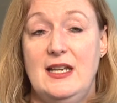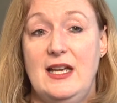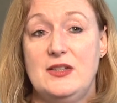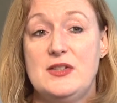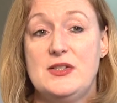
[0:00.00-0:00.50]

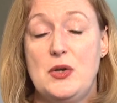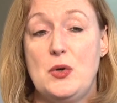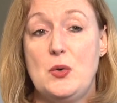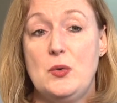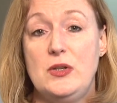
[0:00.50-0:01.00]
And
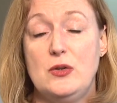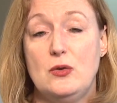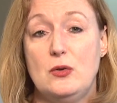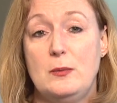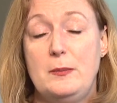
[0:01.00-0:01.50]
so
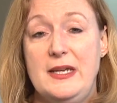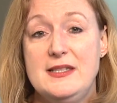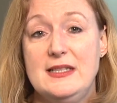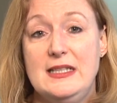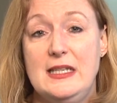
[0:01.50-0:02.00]
you'll
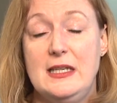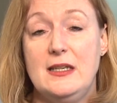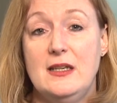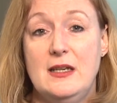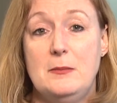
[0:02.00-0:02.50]

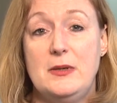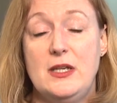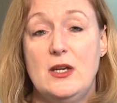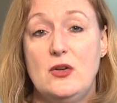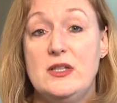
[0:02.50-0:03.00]
basically
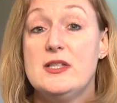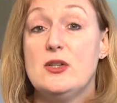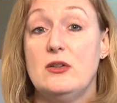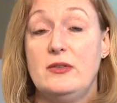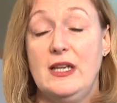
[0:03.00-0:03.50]
be only
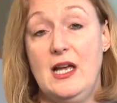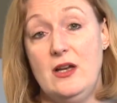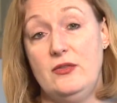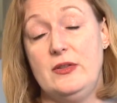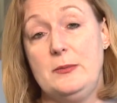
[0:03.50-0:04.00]
solving
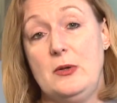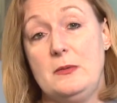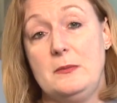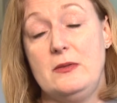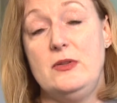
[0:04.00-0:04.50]
half the
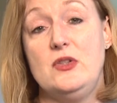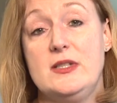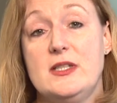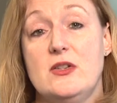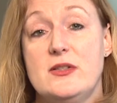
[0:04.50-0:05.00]
problem if you
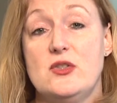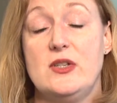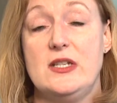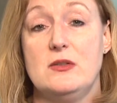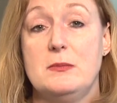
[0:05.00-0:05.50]
just
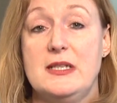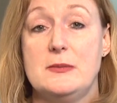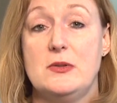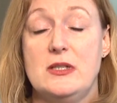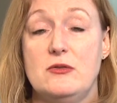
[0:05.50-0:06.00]
concentrate on
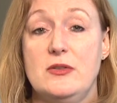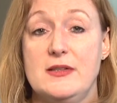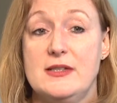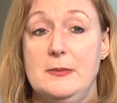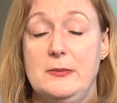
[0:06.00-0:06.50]
Plasmodium
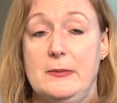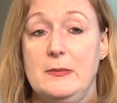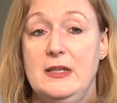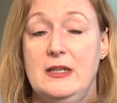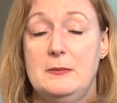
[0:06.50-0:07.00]
falciparum.
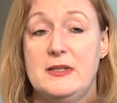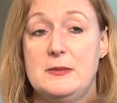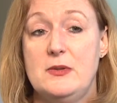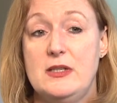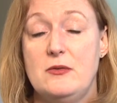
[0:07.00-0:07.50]

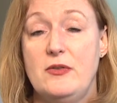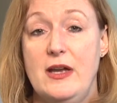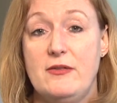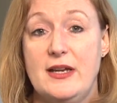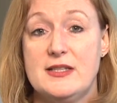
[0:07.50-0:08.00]
Plasmodium
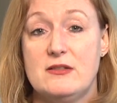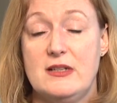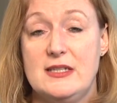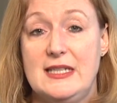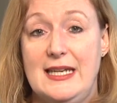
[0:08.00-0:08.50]
vivax
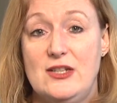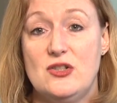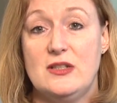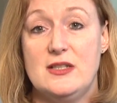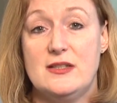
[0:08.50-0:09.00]

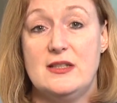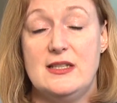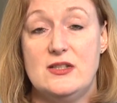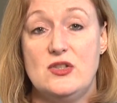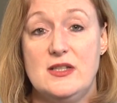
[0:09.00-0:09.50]
eradication
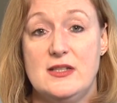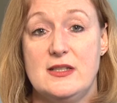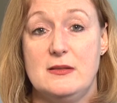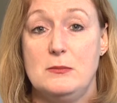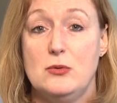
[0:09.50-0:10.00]
is just
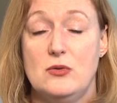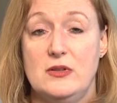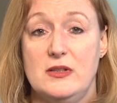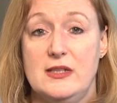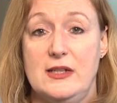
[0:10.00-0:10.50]
as
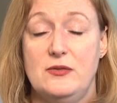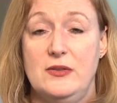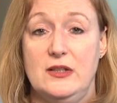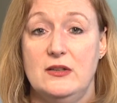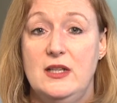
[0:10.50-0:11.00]
important, I
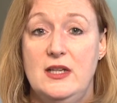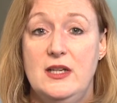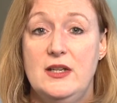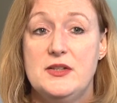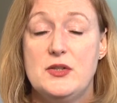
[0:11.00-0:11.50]
feel.
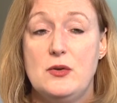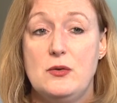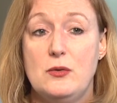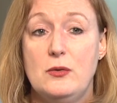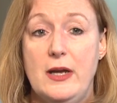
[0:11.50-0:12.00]

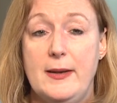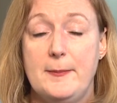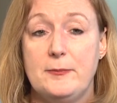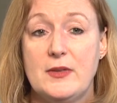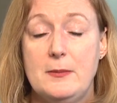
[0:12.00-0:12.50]
So
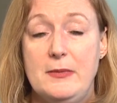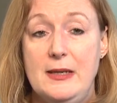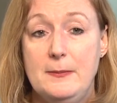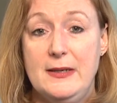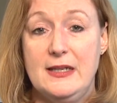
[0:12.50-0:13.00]

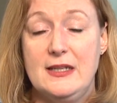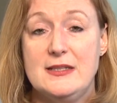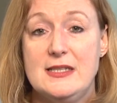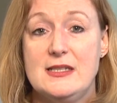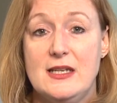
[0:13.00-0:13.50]
MaHPIC,
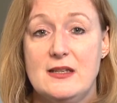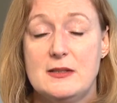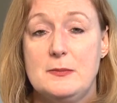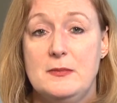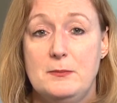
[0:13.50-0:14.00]
as it
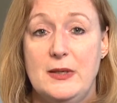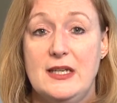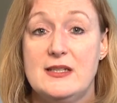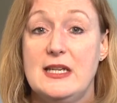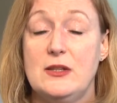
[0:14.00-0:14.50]
does,
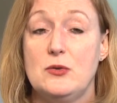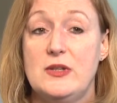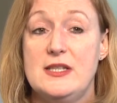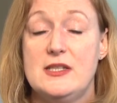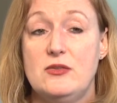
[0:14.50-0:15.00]
bringing together all
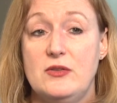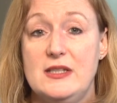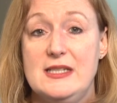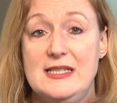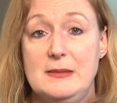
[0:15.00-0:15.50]
these
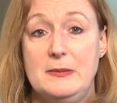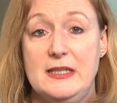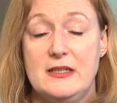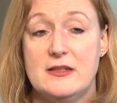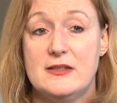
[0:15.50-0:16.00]
different
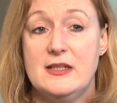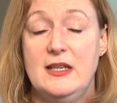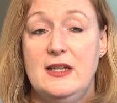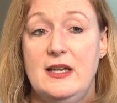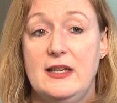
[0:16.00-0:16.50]
disciplines,
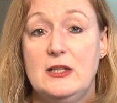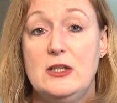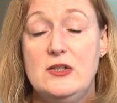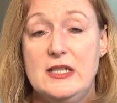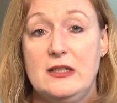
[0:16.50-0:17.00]

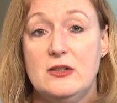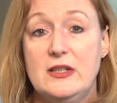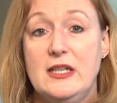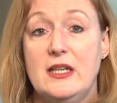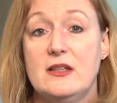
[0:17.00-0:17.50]
including
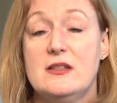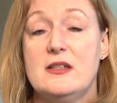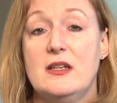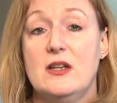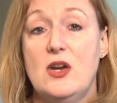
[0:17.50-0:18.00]
looking at
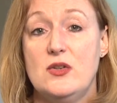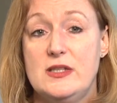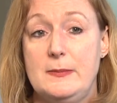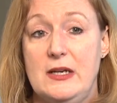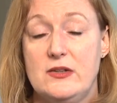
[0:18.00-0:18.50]

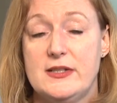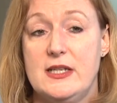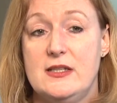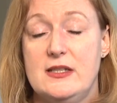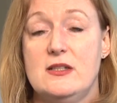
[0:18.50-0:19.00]

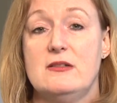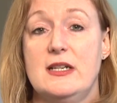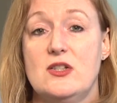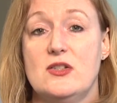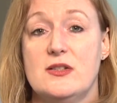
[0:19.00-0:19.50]
host-parasite
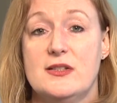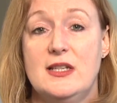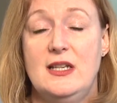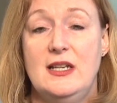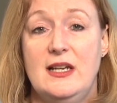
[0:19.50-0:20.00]
interactions,
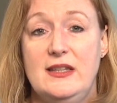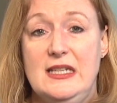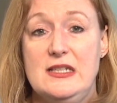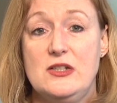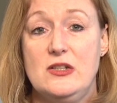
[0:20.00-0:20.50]
I
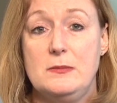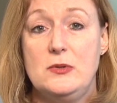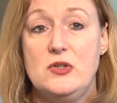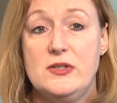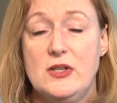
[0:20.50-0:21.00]
think is going to
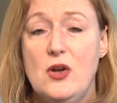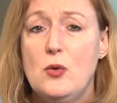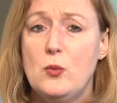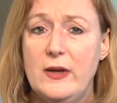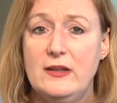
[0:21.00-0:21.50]
produce a
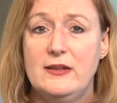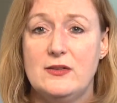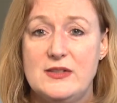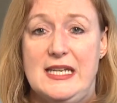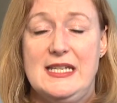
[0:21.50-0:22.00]
whole wealth
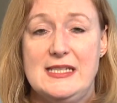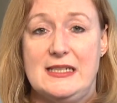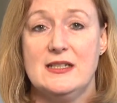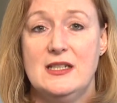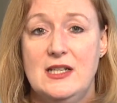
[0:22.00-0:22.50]
of
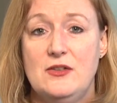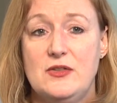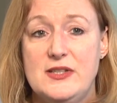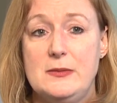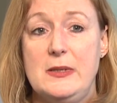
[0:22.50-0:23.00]
data for
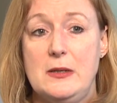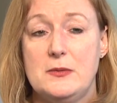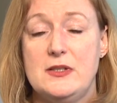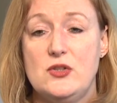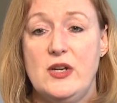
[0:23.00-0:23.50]
us to be able
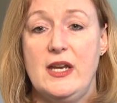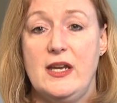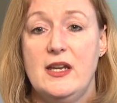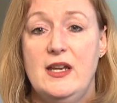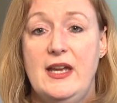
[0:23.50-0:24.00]
to
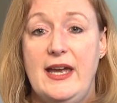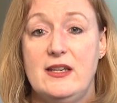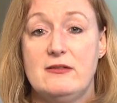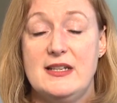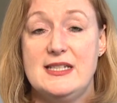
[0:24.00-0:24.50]
try and
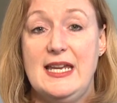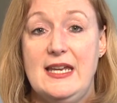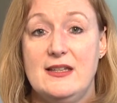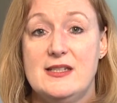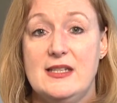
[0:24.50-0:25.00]

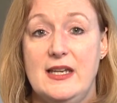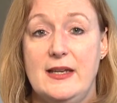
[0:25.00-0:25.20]
eradicate